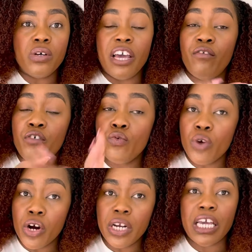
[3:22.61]
if you
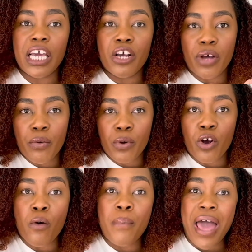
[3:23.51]
were to Kegel, it would
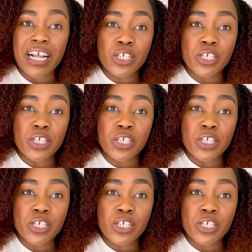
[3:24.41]
go back